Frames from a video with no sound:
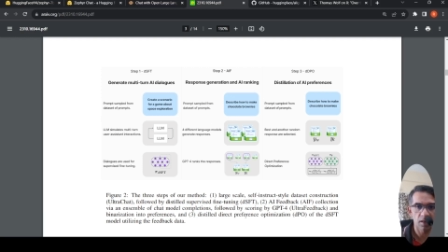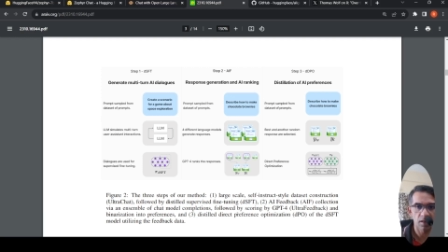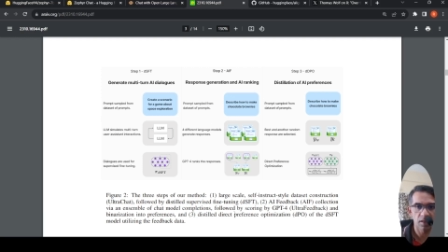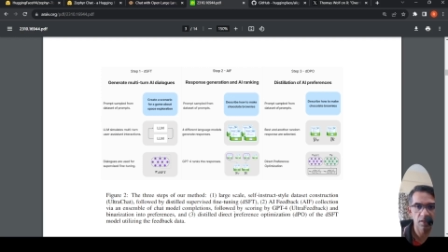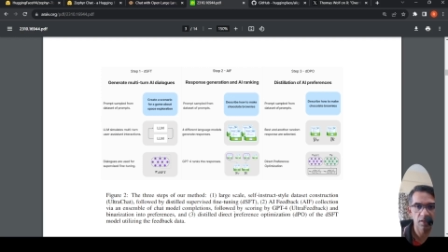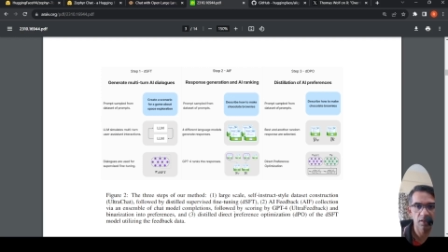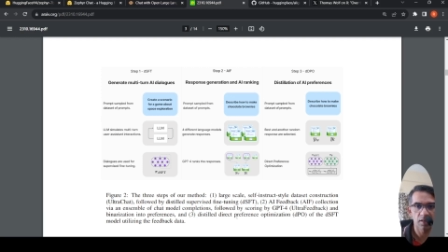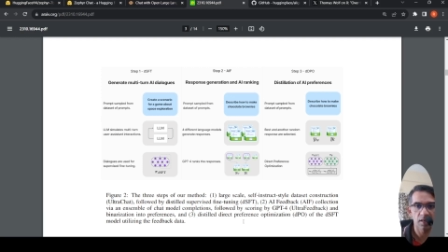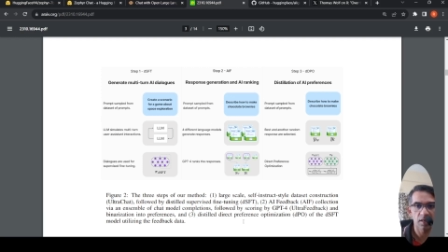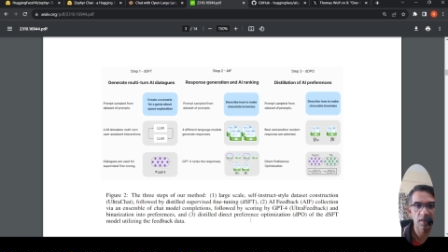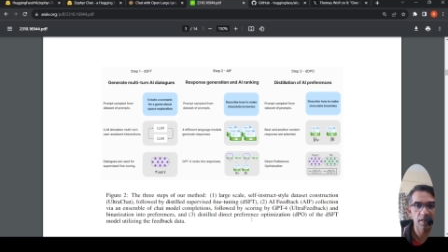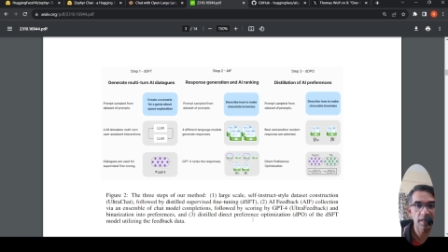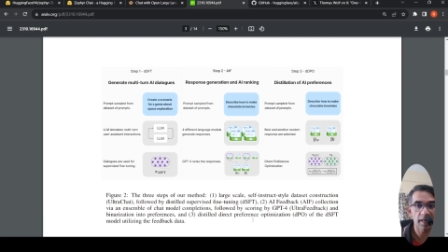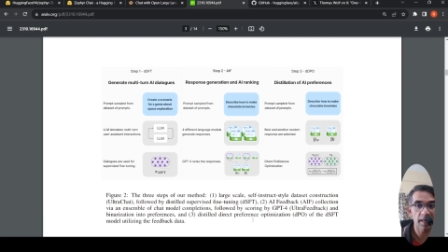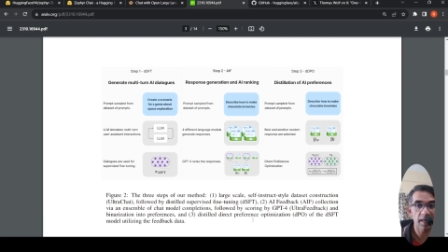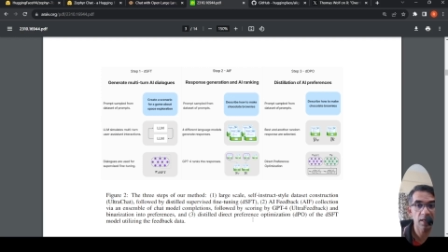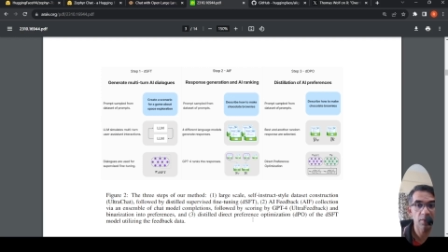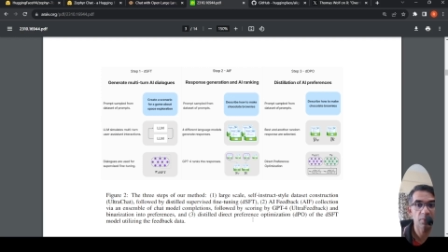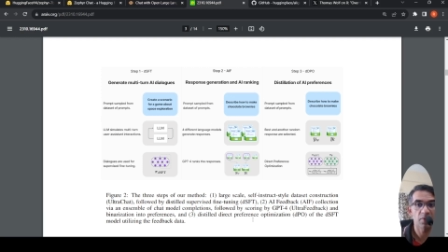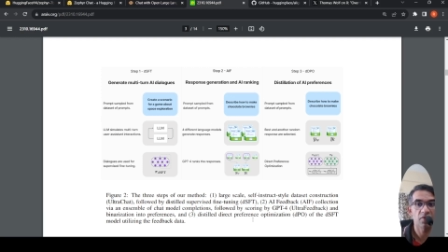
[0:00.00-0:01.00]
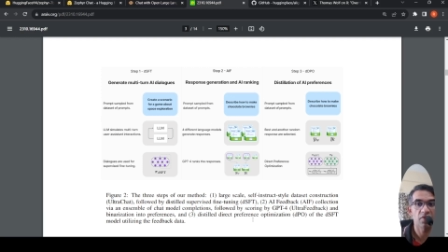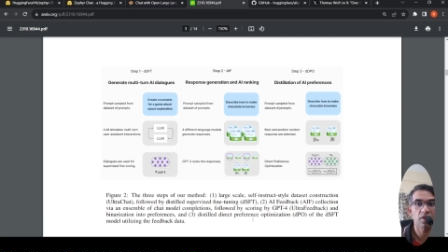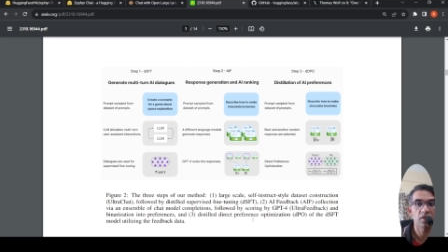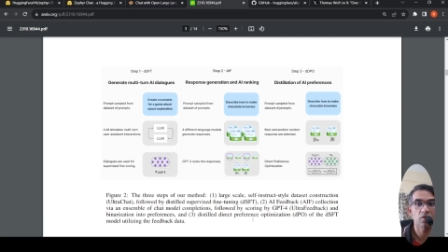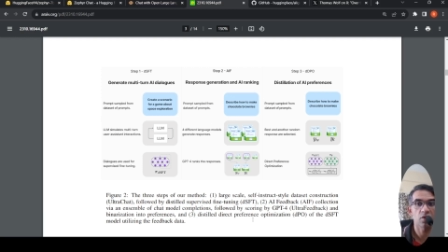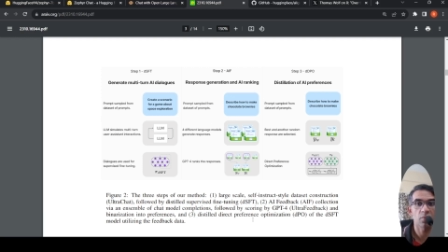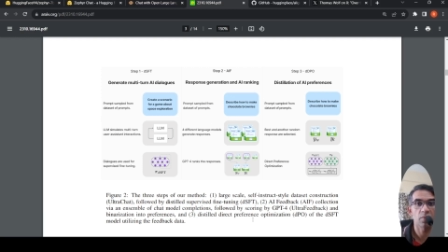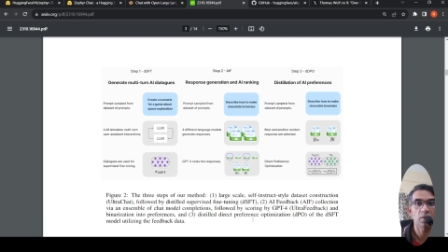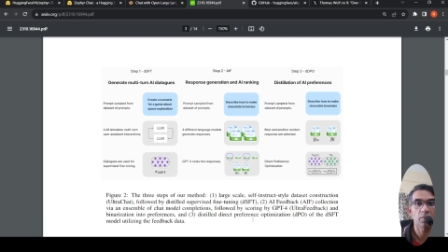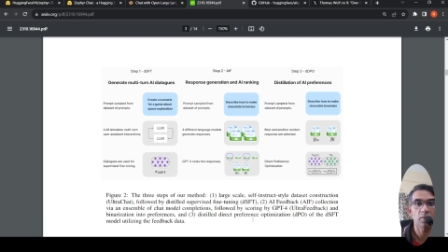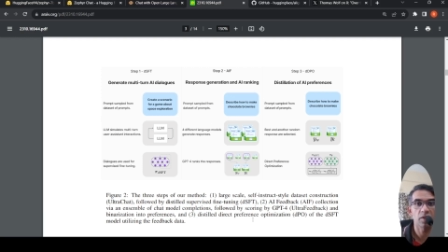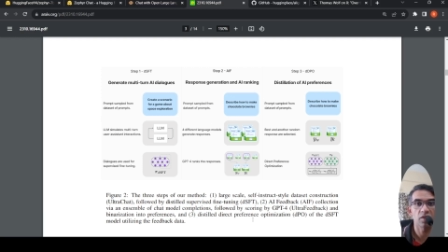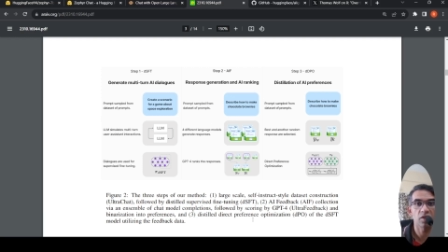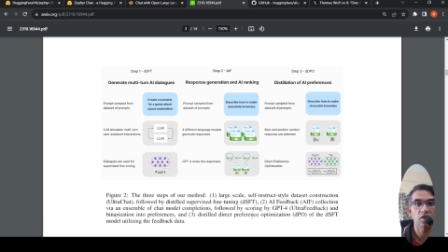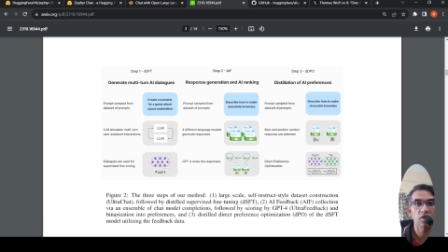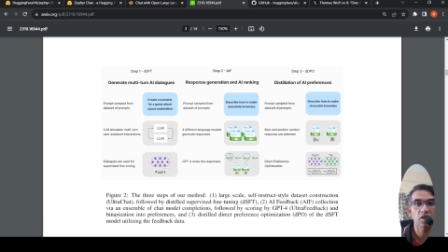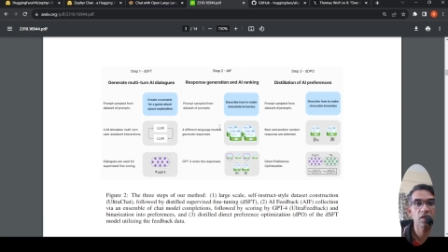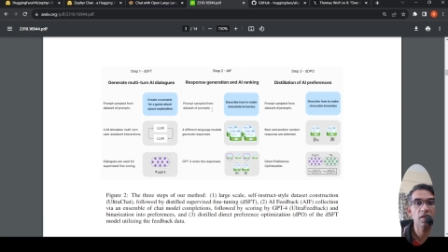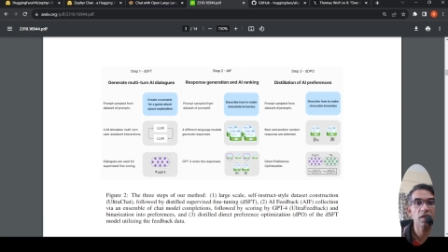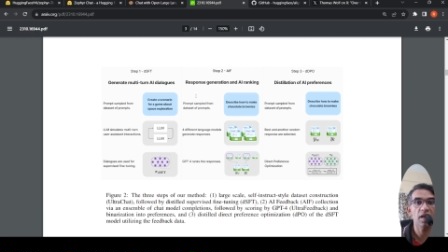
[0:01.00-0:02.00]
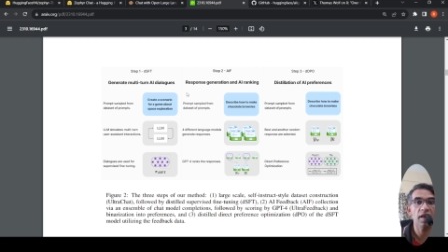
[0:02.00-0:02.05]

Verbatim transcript: distilled direct preference optimization